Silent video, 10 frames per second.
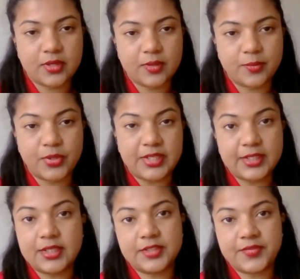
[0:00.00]

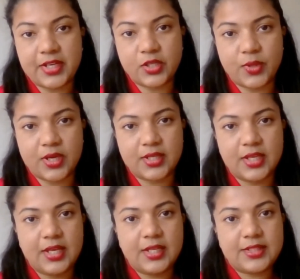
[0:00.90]
political divide you are.
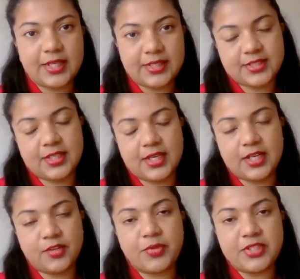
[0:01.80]
That's the
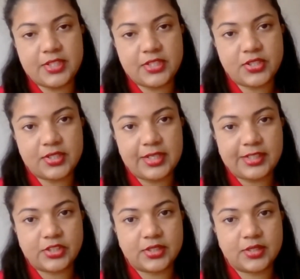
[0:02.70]
kind of presidential
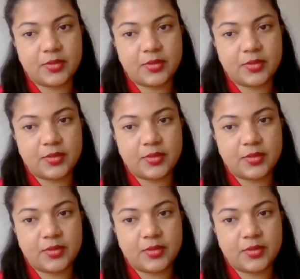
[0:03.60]
election